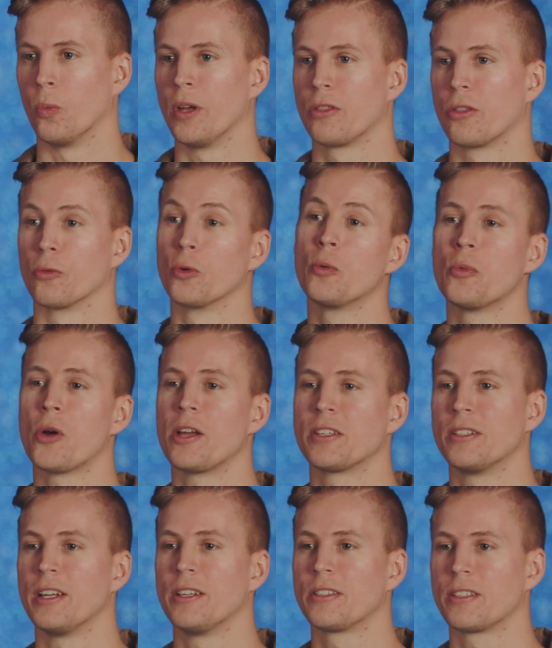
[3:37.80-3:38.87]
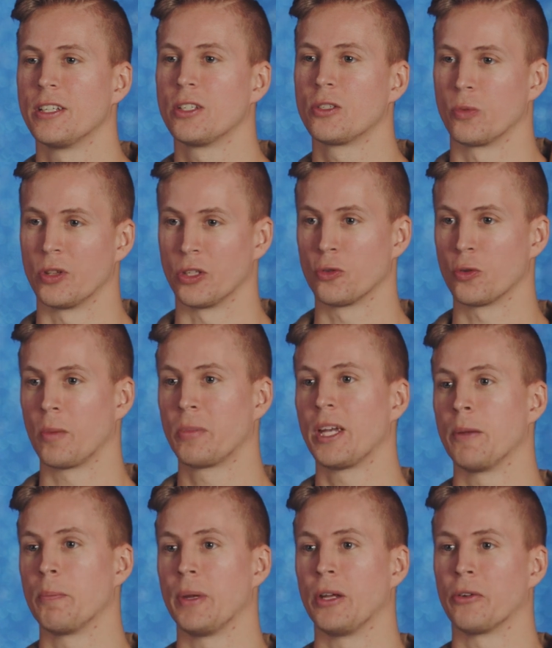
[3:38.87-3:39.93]
With the room resonances, with the drum
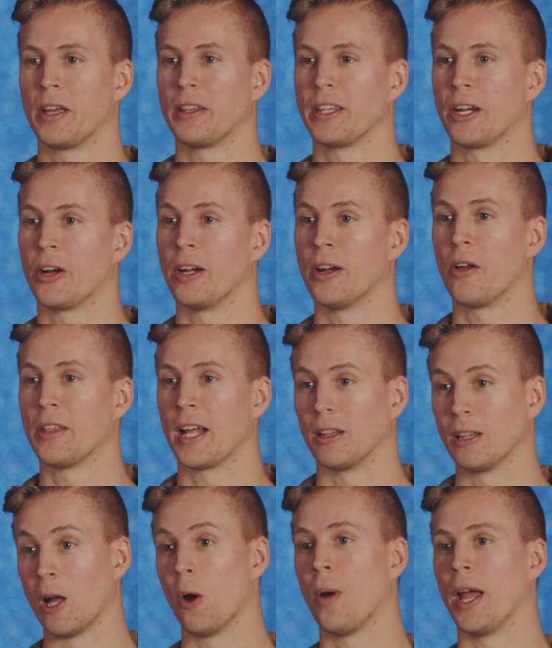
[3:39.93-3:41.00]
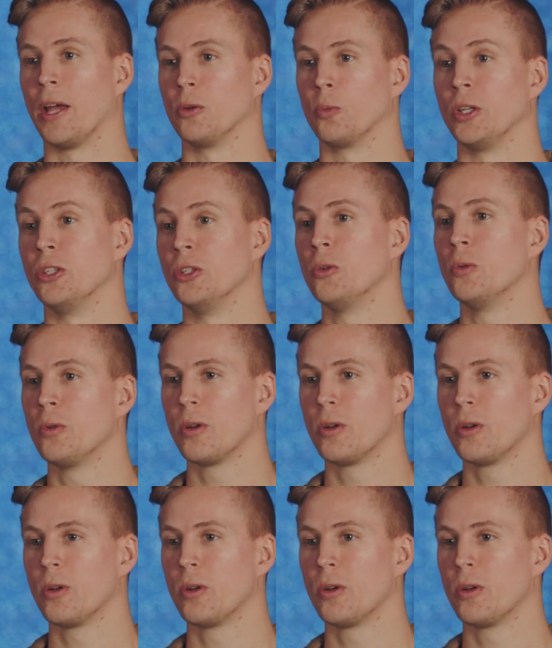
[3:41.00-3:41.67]
kit being right there and all that low end, we do